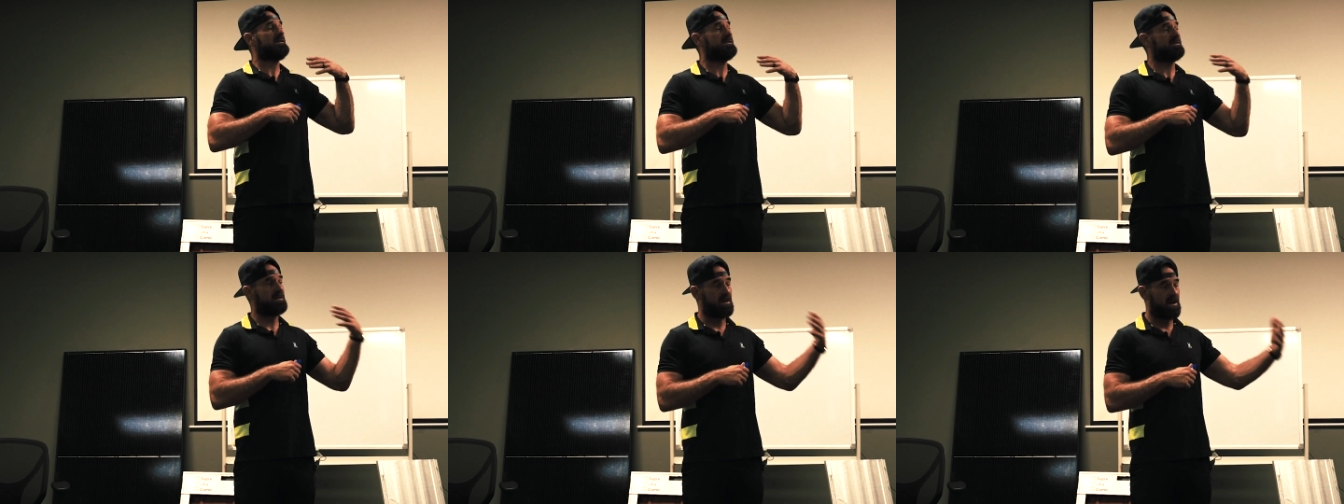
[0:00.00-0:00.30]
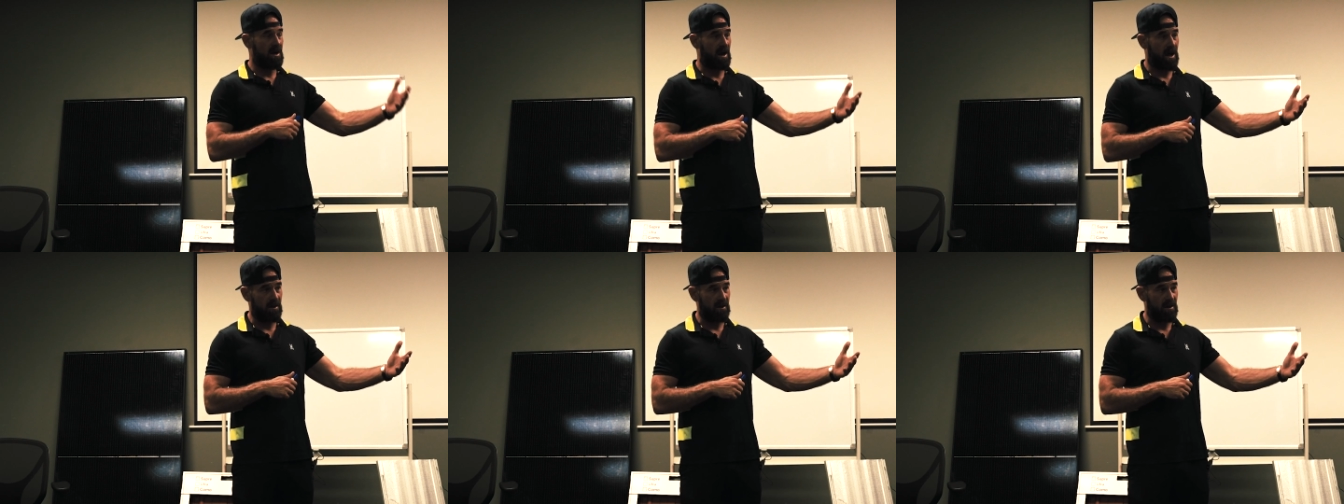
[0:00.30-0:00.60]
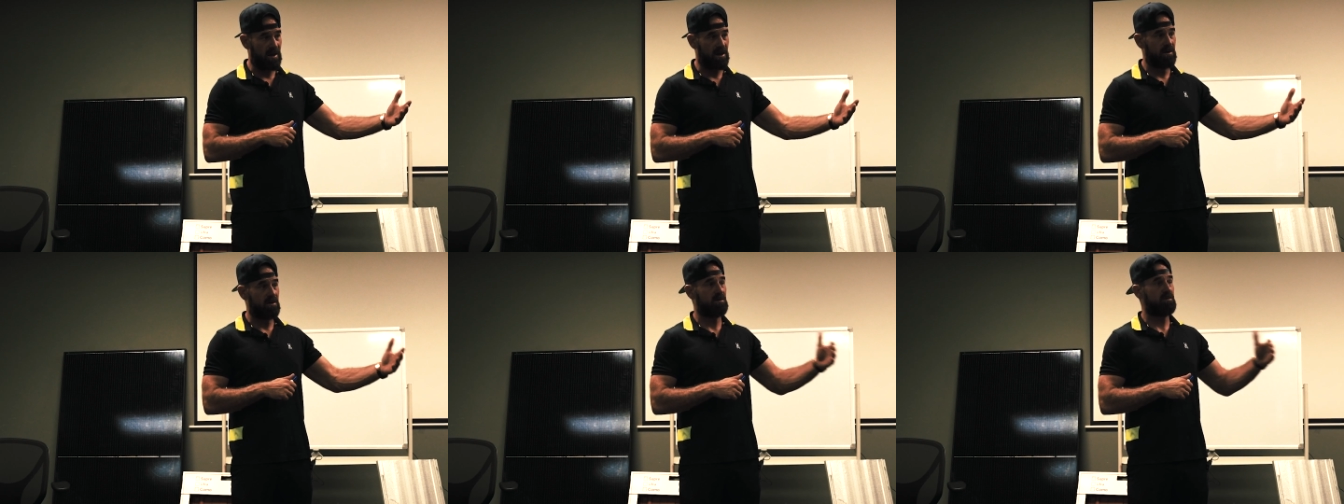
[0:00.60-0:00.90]
sending out
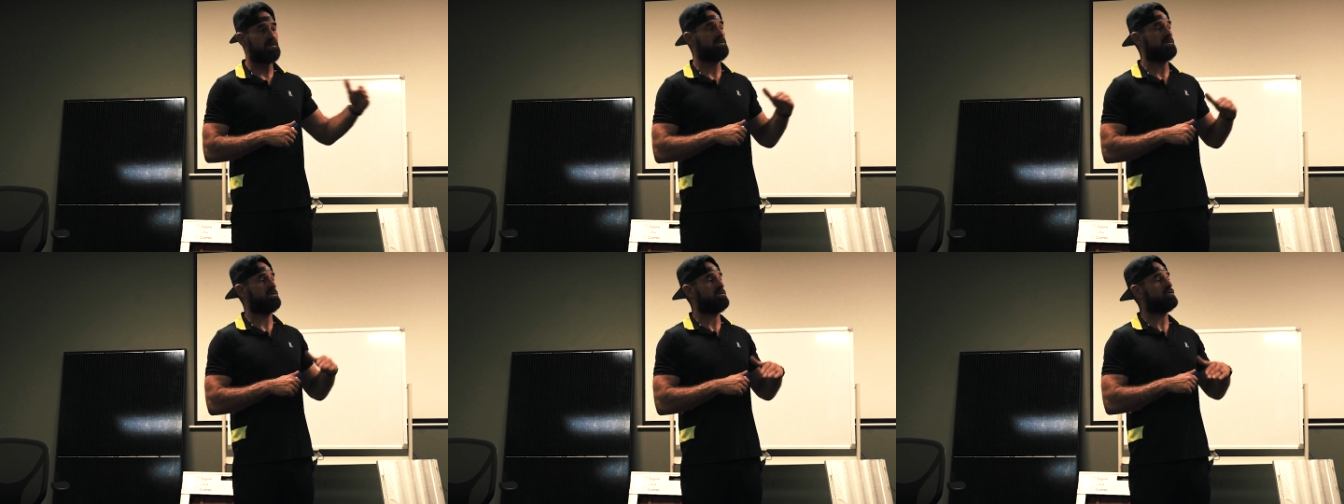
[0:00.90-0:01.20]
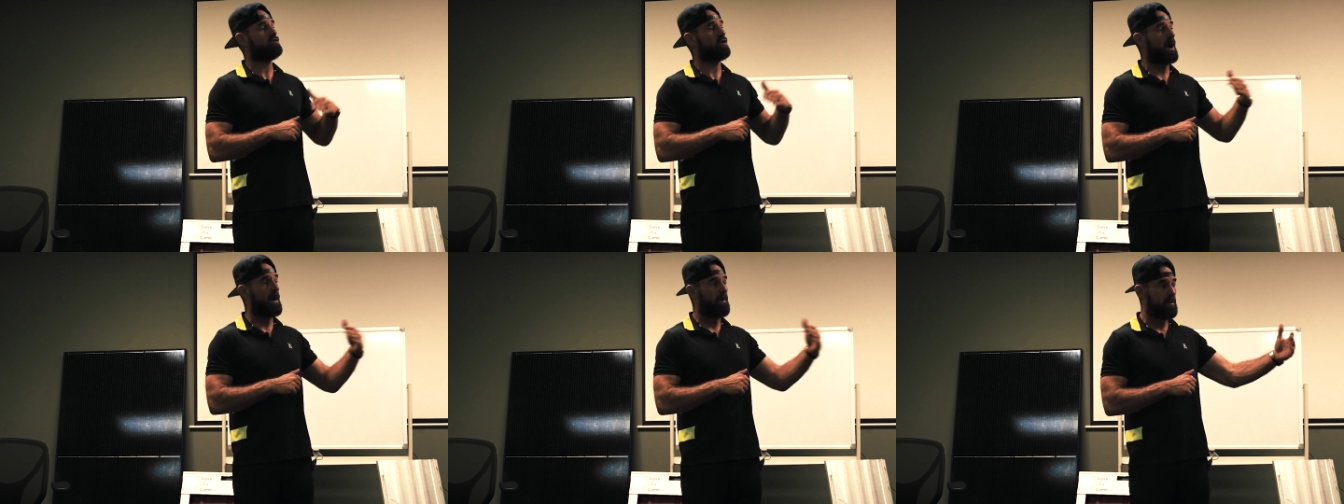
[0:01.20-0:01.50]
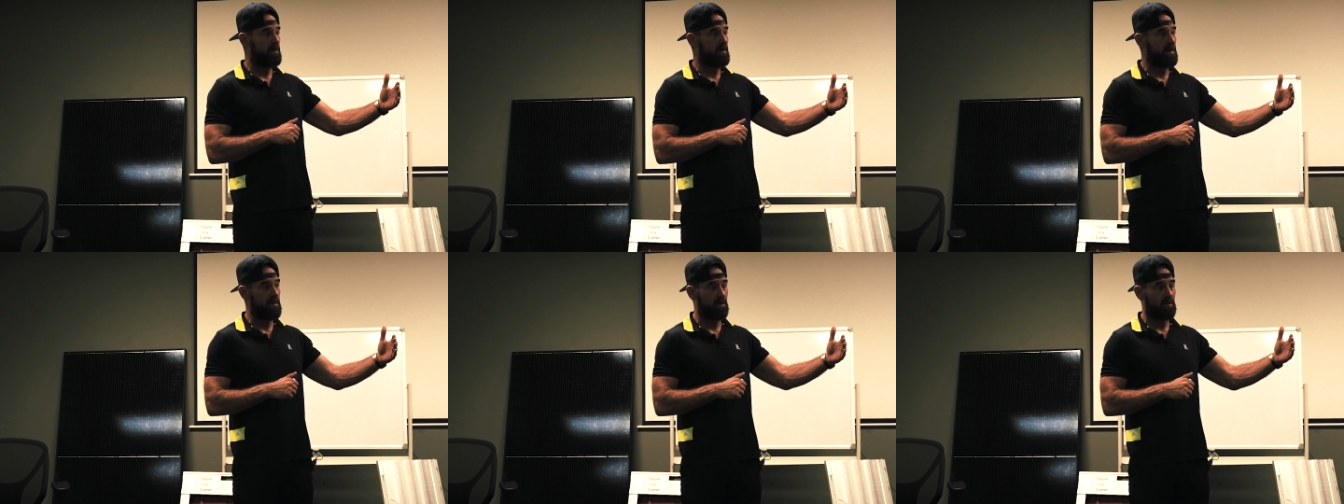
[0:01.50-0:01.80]
letters,
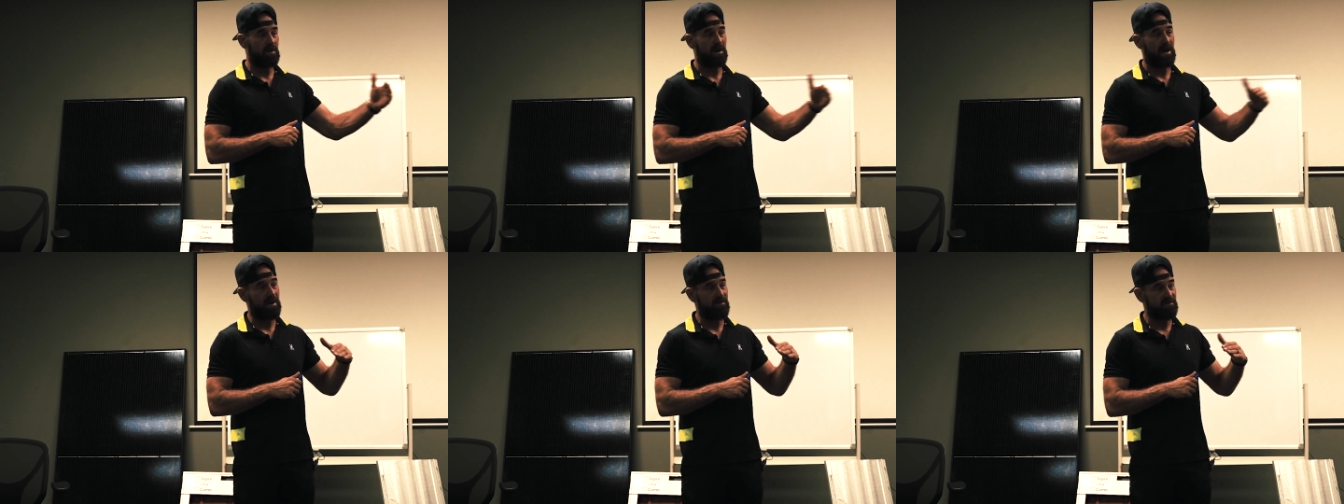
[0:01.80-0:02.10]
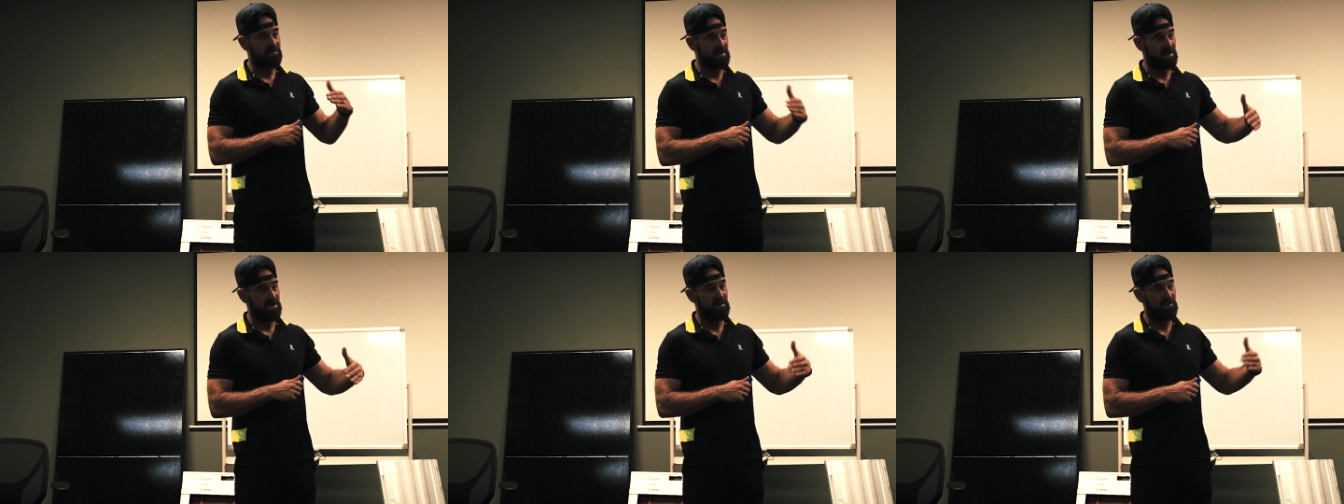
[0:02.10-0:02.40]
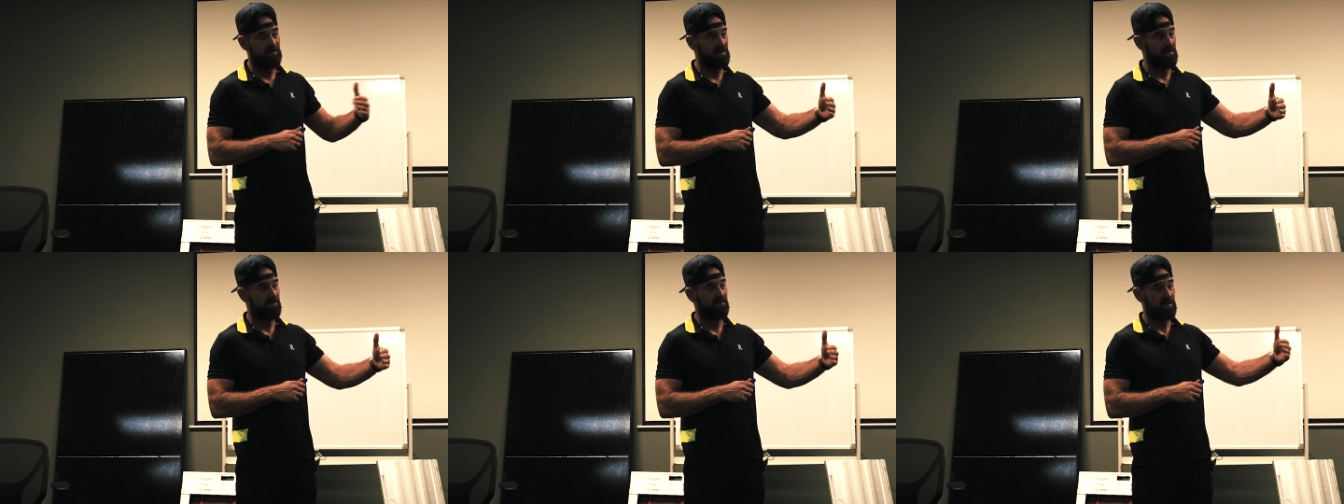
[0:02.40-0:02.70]
dropping people that have 10
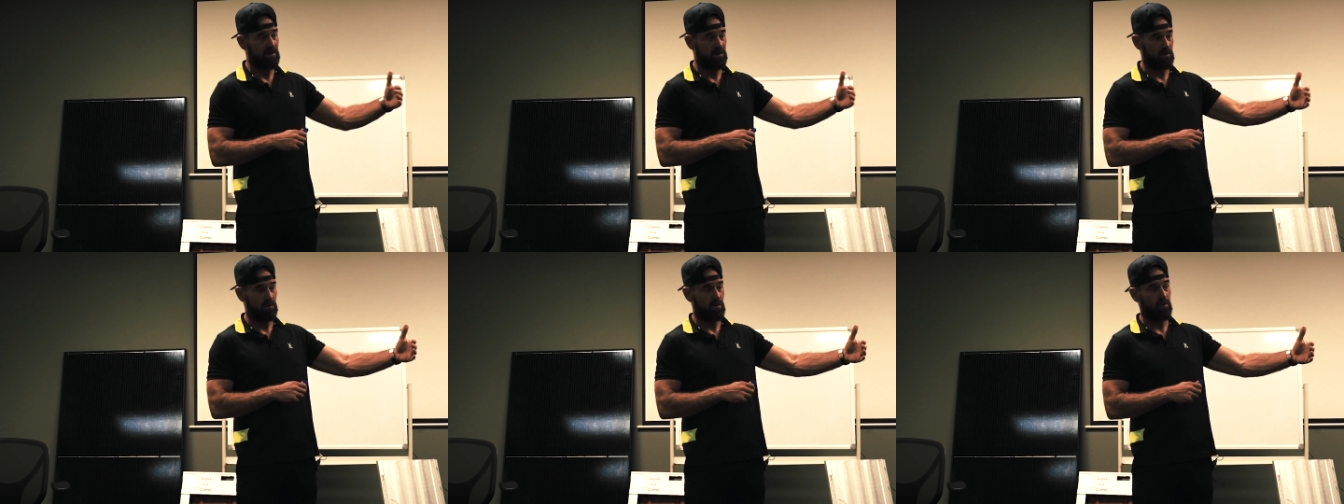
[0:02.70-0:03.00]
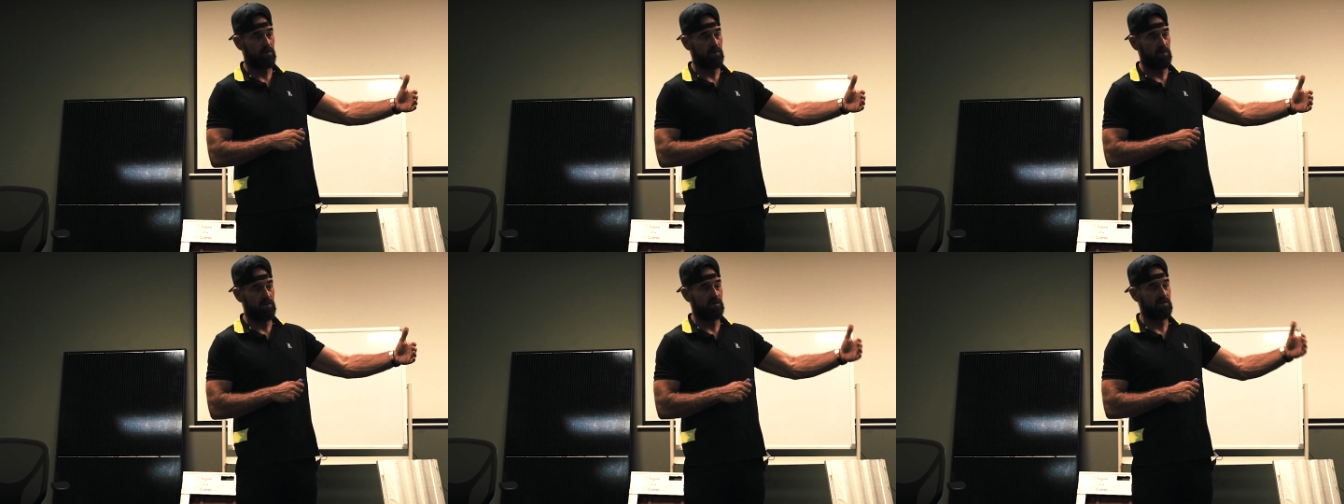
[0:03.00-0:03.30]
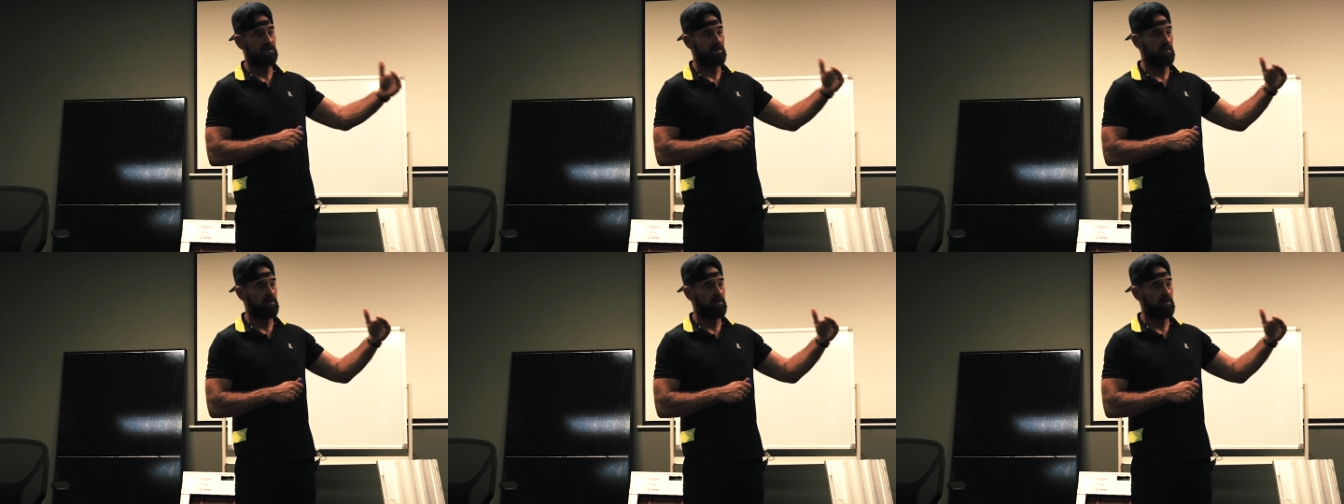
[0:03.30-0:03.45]
to 15 year old roofs.